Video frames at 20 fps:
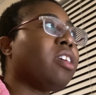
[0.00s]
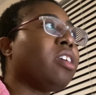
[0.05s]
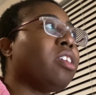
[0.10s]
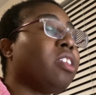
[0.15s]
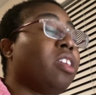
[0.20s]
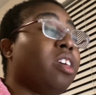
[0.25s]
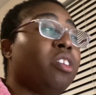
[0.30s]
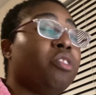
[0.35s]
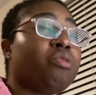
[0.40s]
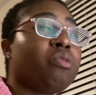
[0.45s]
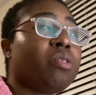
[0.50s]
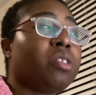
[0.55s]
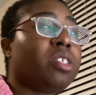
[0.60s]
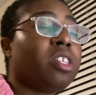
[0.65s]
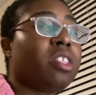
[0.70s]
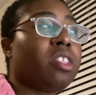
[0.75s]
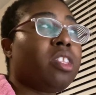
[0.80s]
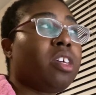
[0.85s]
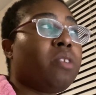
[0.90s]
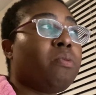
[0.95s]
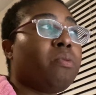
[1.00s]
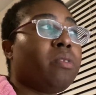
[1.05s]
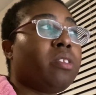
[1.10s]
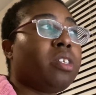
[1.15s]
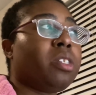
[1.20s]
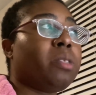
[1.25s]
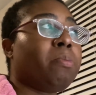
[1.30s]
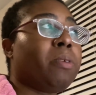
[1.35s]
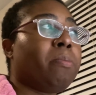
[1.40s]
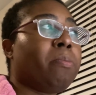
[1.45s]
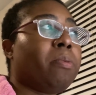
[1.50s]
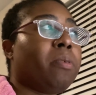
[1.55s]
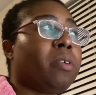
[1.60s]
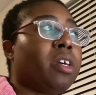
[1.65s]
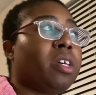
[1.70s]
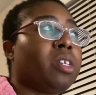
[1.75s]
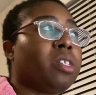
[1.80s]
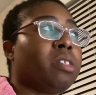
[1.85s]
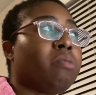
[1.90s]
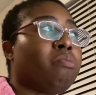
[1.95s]
interesting thing with these people
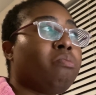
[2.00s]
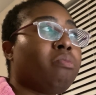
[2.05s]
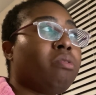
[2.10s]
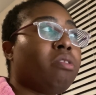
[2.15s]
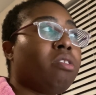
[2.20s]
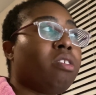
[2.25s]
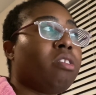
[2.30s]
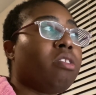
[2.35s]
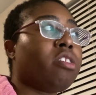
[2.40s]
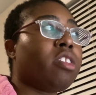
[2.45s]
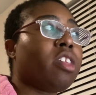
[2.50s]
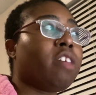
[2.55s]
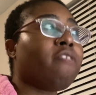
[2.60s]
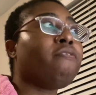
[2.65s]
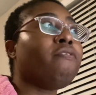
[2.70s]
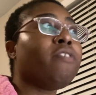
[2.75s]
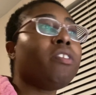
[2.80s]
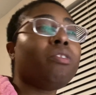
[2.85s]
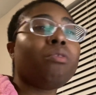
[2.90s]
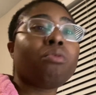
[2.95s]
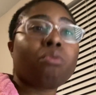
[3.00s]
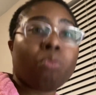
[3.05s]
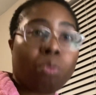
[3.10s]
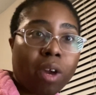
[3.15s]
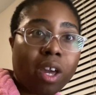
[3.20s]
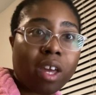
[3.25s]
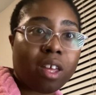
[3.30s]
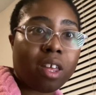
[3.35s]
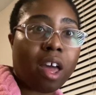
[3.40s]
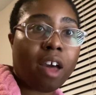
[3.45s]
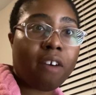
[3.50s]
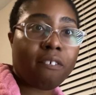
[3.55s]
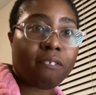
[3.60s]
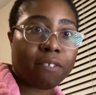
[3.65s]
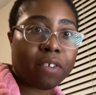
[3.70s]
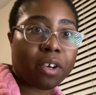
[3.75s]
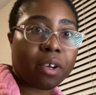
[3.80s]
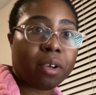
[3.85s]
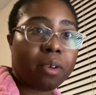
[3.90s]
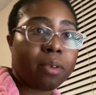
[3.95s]
is they feel great at
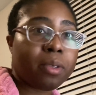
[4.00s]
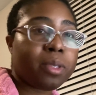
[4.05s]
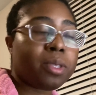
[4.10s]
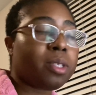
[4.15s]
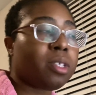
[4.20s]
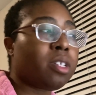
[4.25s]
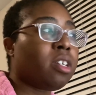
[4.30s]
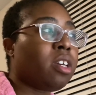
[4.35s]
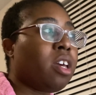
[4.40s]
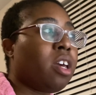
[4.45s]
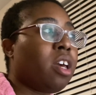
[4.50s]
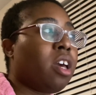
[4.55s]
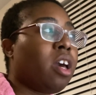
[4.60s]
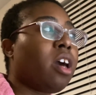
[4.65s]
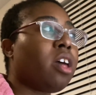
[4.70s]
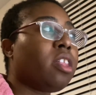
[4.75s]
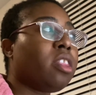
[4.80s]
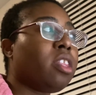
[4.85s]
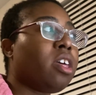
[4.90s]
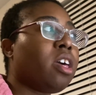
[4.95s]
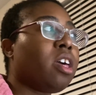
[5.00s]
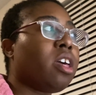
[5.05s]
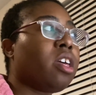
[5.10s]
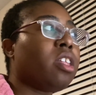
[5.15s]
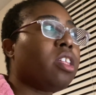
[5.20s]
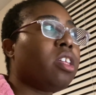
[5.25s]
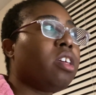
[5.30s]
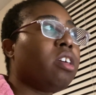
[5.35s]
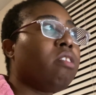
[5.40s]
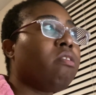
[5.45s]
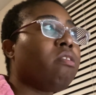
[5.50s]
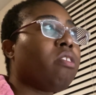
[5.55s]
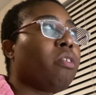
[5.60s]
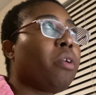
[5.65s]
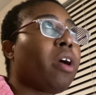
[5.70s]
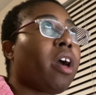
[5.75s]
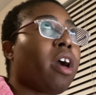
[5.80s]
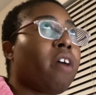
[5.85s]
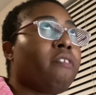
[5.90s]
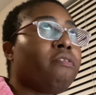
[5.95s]
first. And then, you know,
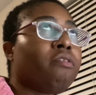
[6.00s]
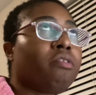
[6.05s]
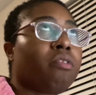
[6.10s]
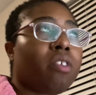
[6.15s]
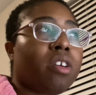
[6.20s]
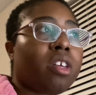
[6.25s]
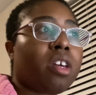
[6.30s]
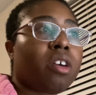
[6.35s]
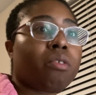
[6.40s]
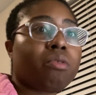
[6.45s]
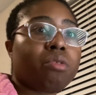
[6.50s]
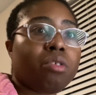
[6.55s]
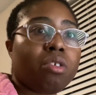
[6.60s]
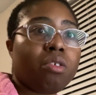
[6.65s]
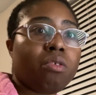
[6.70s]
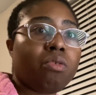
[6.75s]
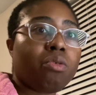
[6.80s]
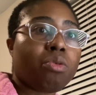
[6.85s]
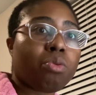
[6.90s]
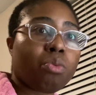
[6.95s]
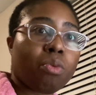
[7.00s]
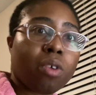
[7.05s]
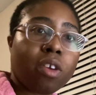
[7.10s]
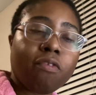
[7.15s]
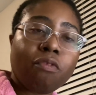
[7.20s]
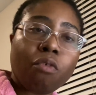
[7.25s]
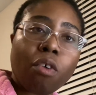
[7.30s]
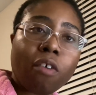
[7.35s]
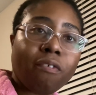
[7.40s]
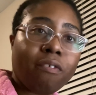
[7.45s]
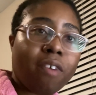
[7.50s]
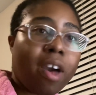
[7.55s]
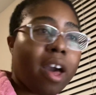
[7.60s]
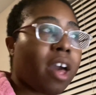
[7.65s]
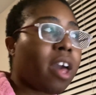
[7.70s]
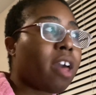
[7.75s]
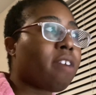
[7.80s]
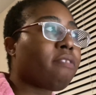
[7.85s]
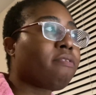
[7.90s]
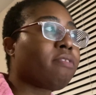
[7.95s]
after a year, 2, 3, 4,
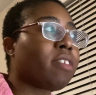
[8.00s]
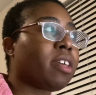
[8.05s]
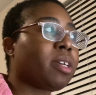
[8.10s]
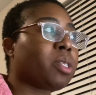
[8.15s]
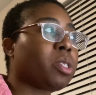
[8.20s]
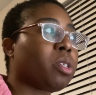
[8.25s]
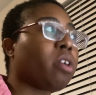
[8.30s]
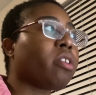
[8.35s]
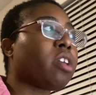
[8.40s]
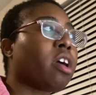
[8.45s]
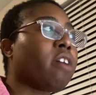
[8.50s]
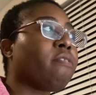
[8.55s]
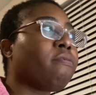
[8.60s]
5, they start not